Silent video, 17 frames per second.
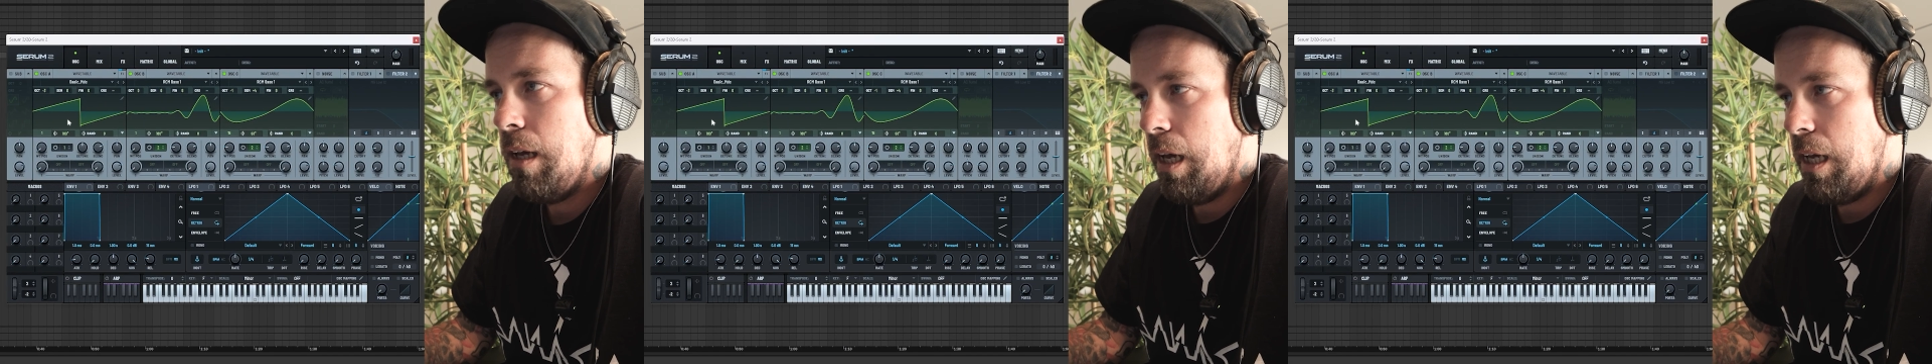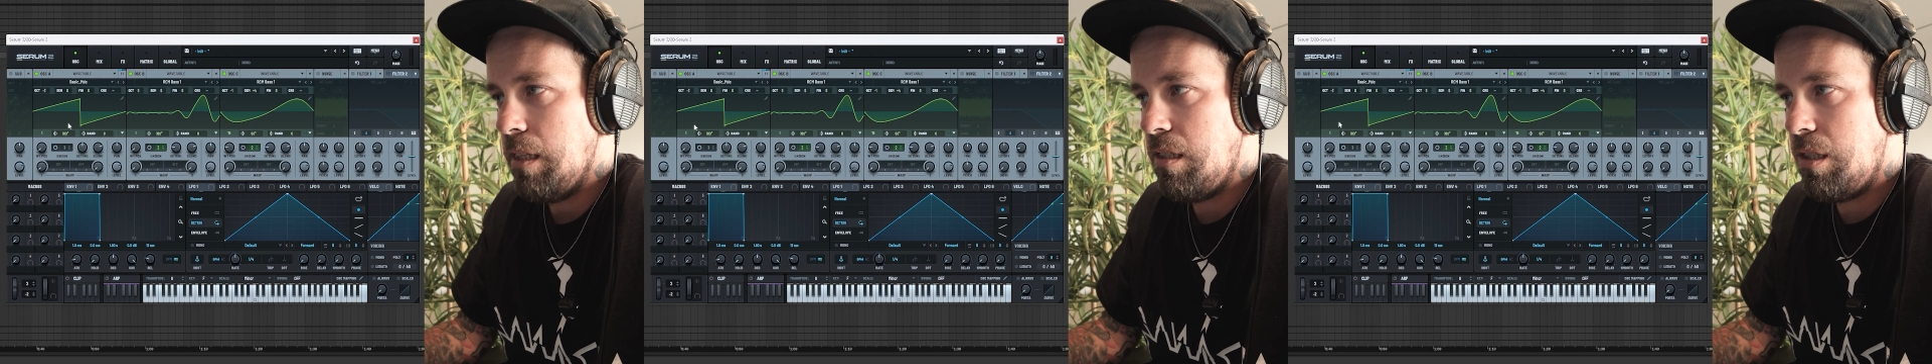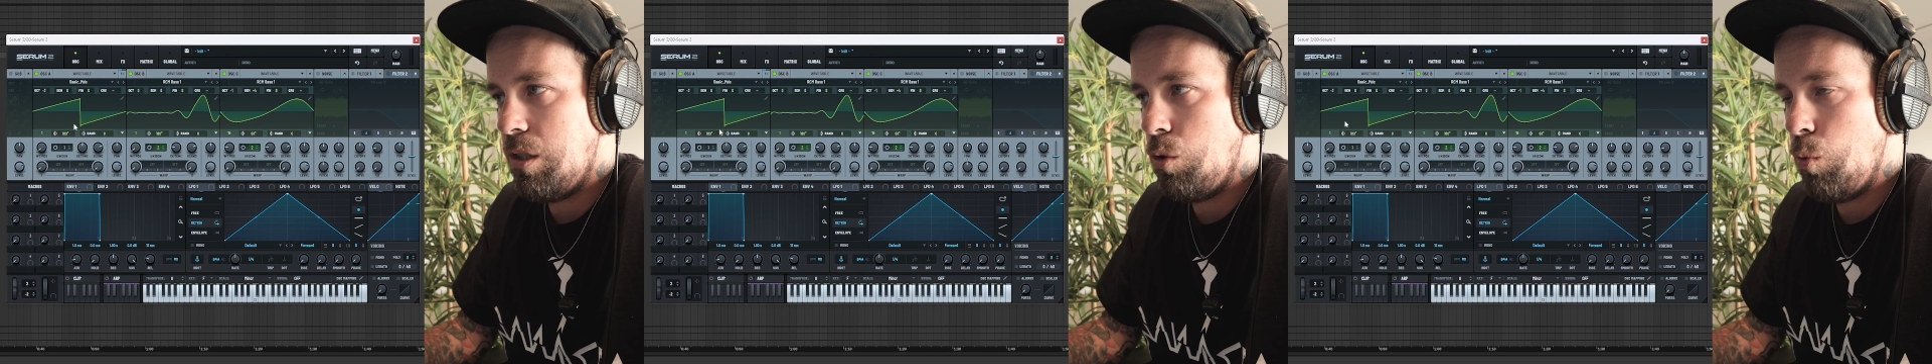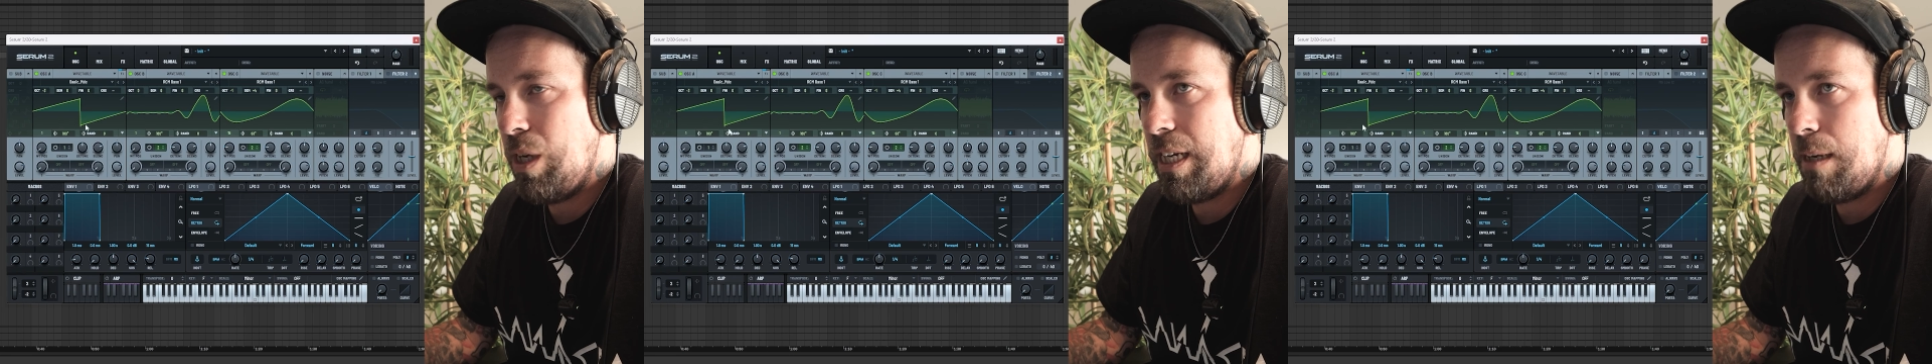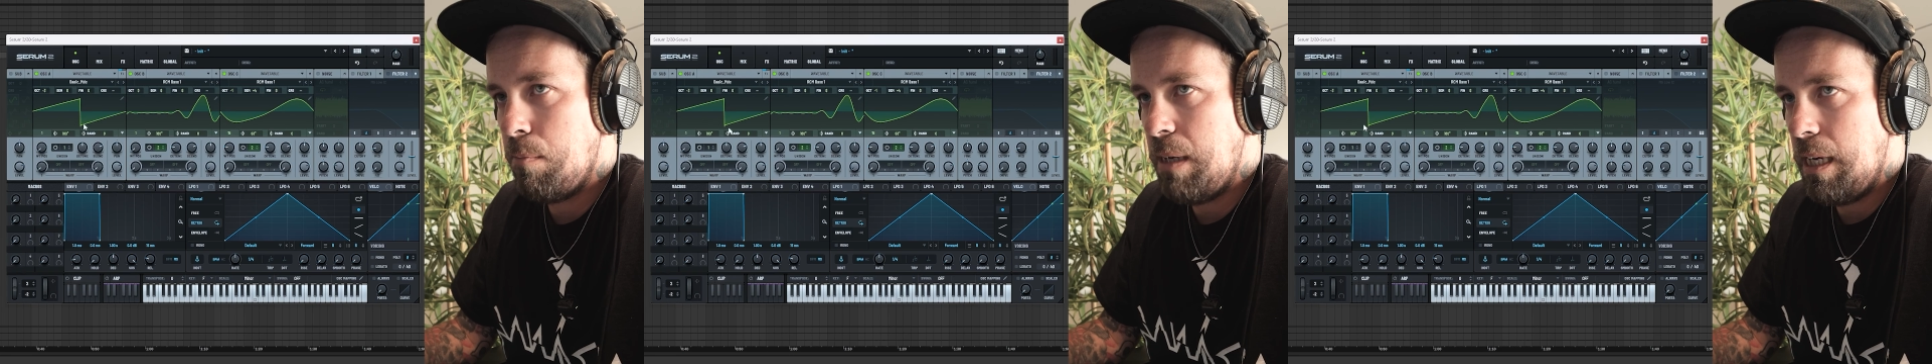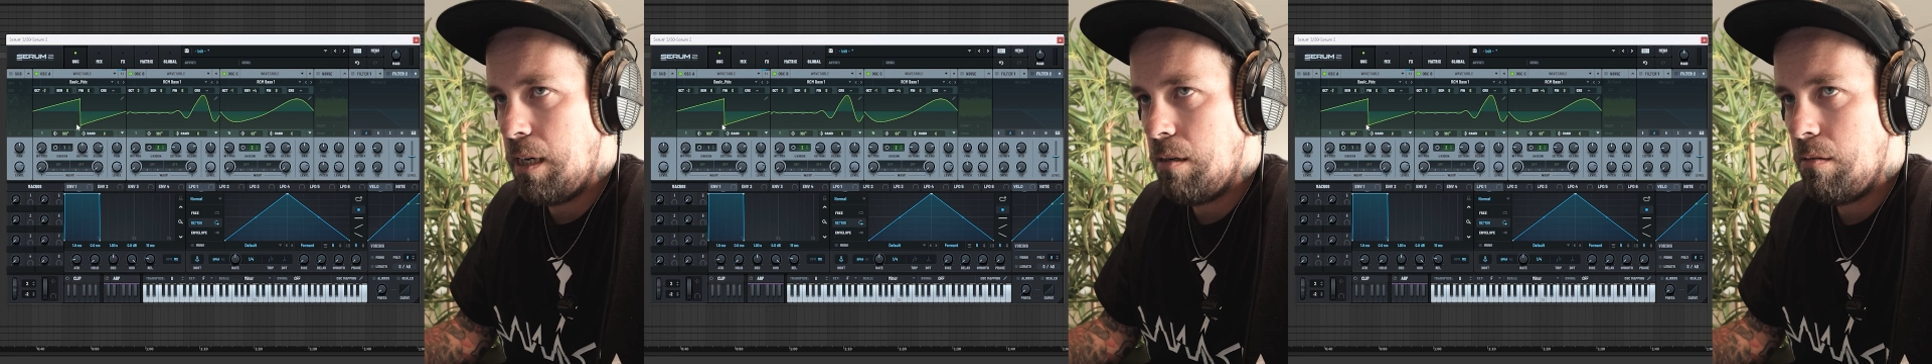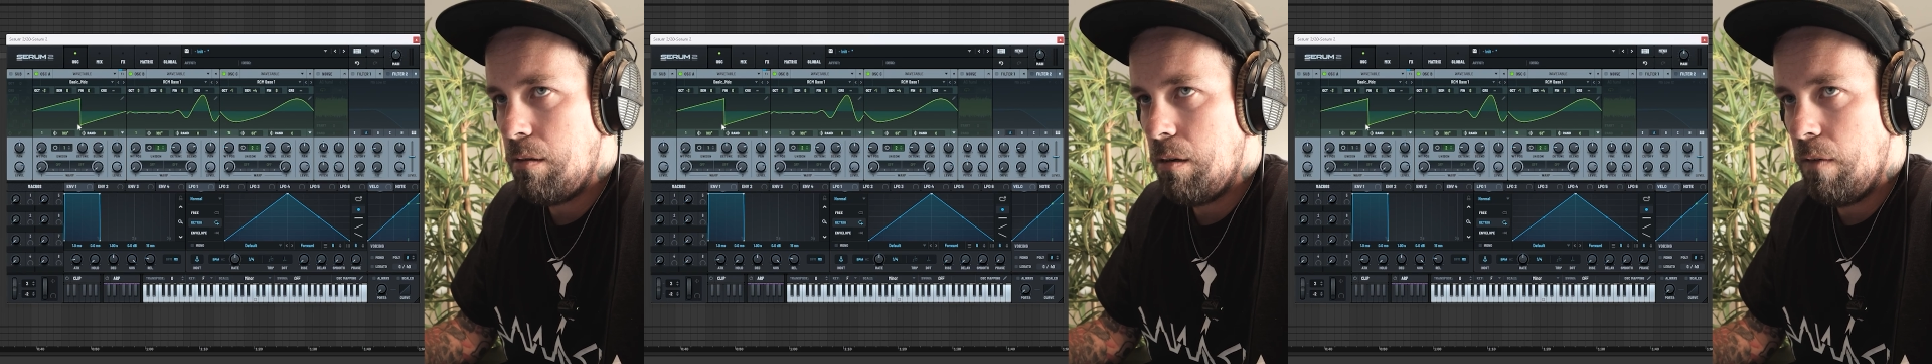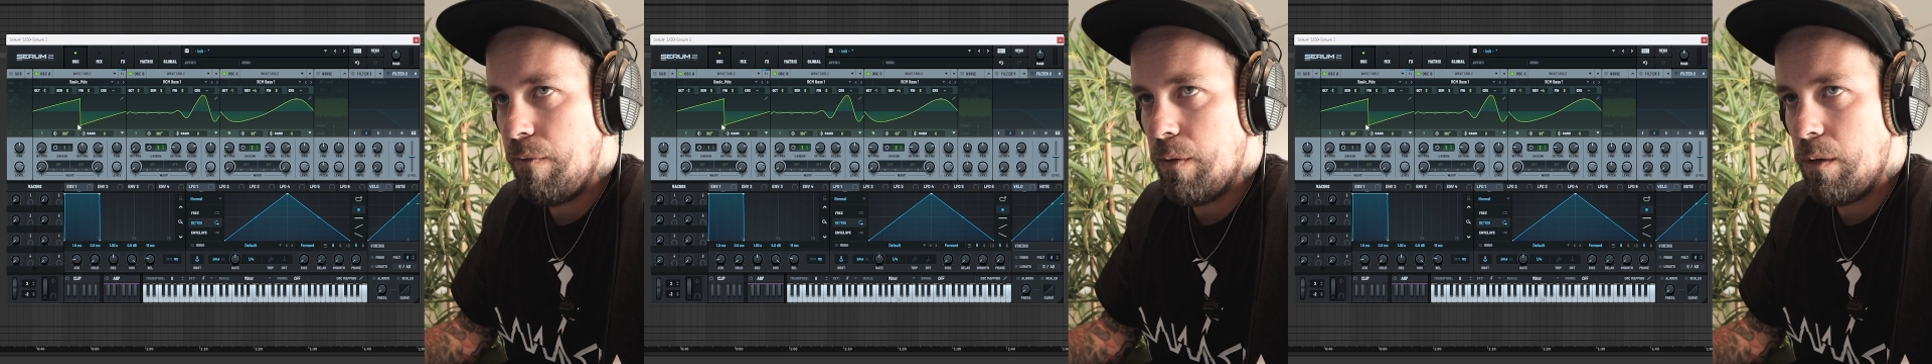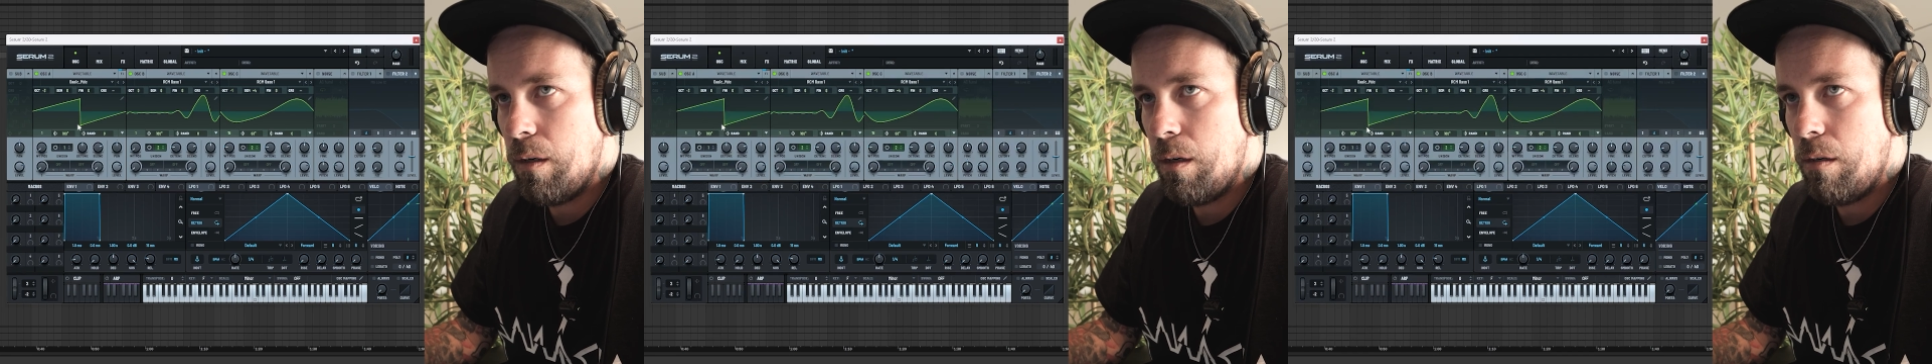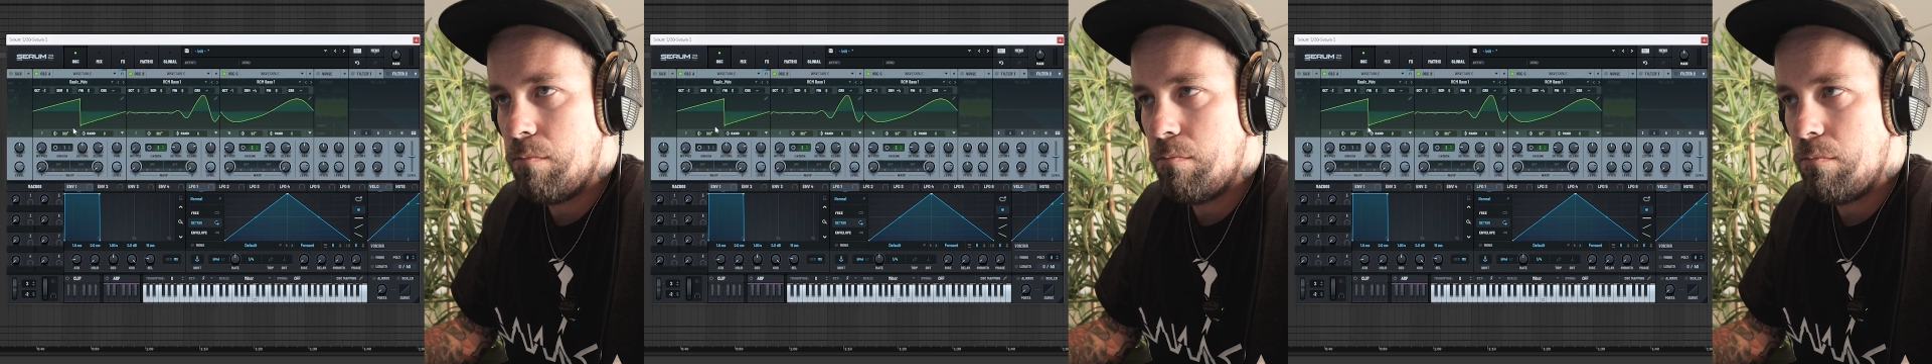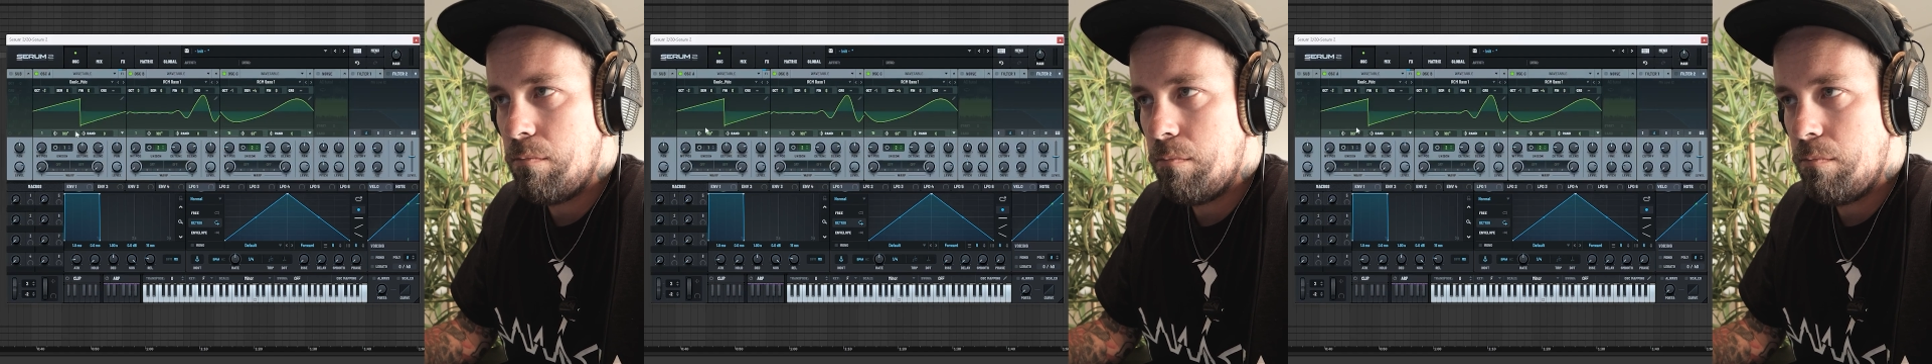is tweak a bit of our